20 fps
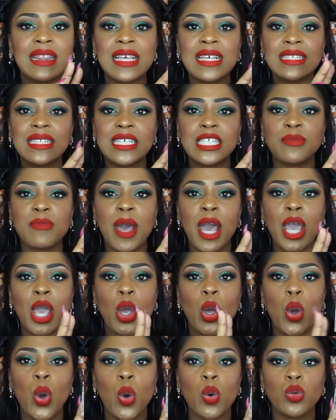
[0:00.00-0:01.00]
this is my
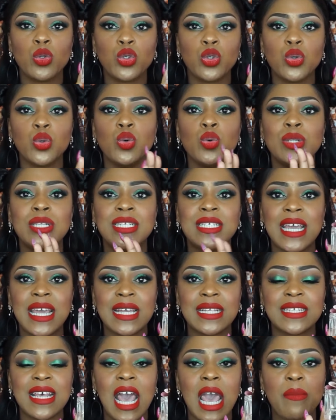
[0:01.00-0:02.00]
go-to
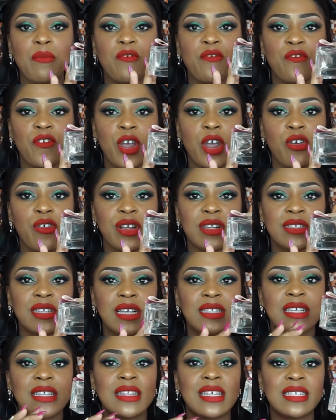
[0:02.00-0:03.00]
daytime
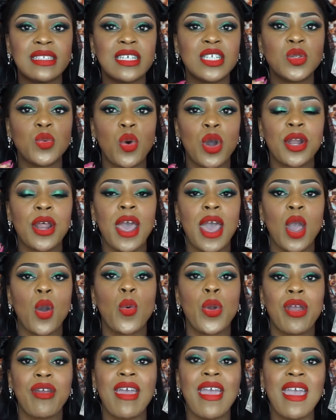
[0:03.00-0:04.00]
fragrances. This is what I
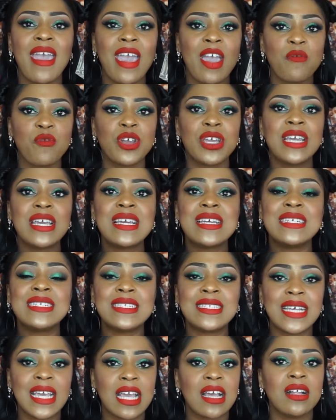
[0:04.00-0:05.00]
wear every
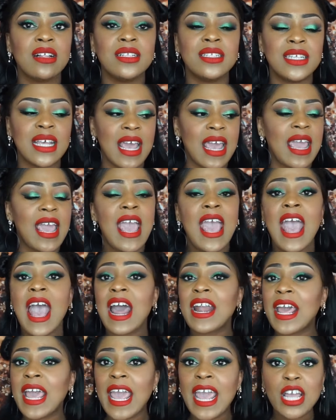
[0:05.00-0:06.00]
single day,
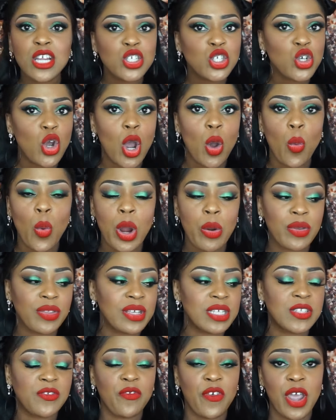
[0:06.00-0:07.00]
and I enjoy wearing
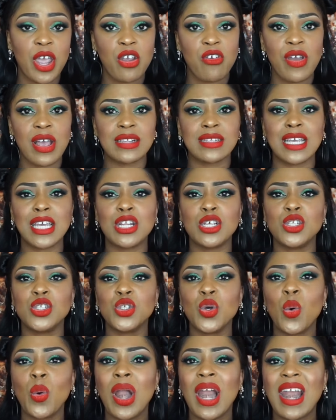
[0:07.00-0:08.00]
this fragrance. It is
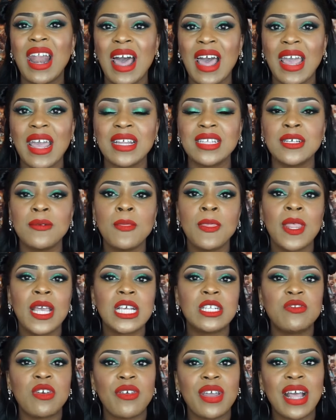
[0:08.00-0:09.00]
so light,
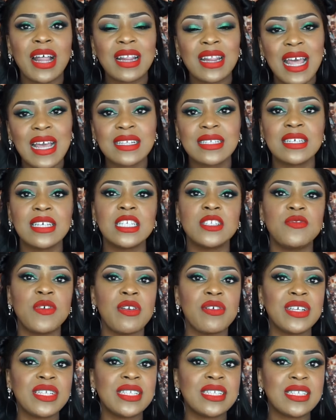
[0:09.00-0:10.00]
it's very classy, it's
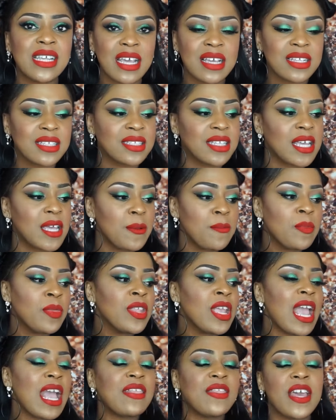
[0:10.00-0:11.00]
very sexy,
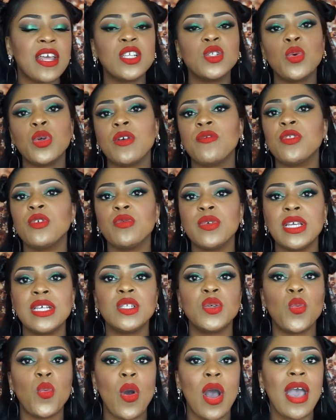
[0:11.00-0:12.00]
and that is one of the
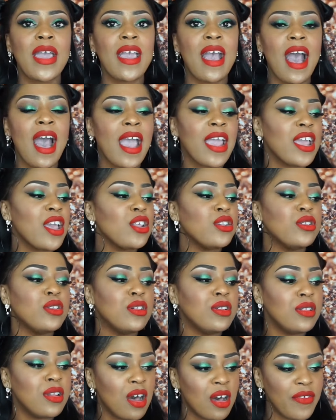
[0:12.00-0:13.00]
reasons why I
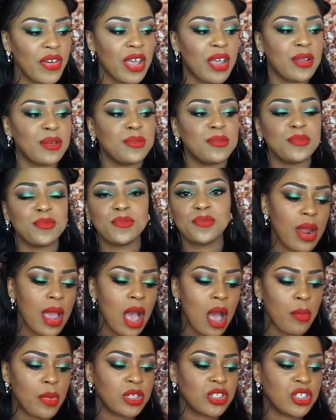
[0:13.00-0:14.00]
love it.
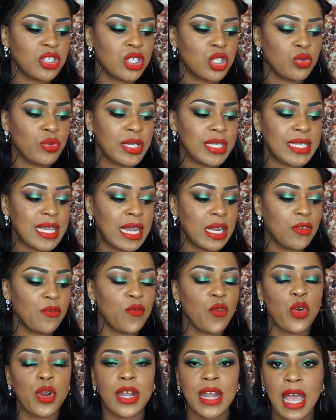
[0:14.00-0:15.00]
How much this is retailing
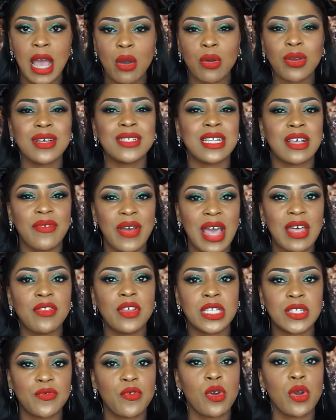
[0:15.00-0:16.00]
for now, because I've had
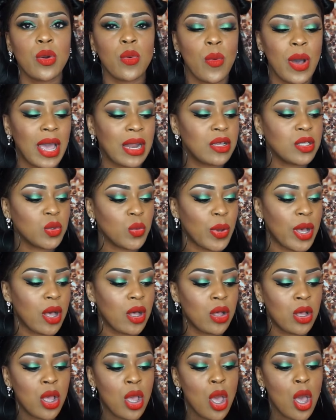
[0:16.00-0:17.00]
this for a while as
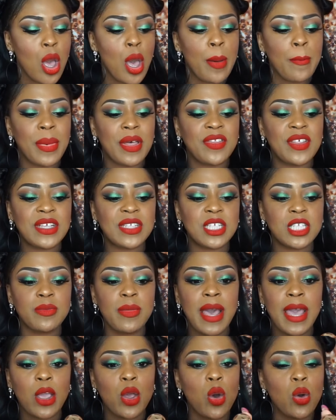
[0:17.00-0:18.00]
well, but this is
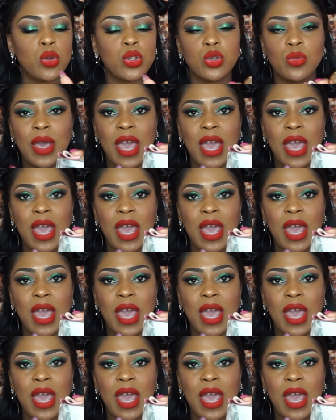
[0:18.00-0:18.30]
my go-to